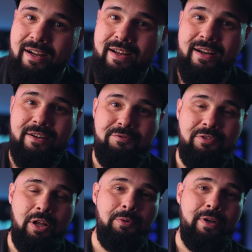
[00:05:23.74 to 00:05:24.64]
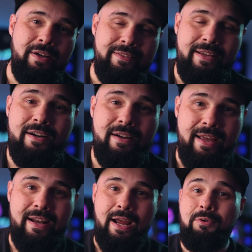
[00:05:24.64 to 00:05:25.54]
I got a good following on there,
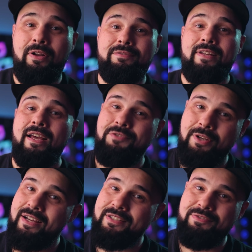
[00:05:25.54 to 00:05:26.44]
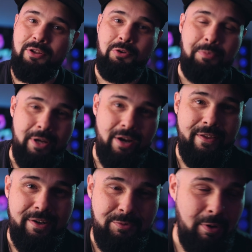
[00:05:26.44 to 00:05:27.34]
and I would love to have you guys following me on
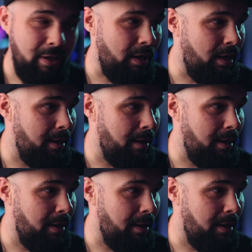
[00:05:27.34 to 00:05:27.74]
there as well.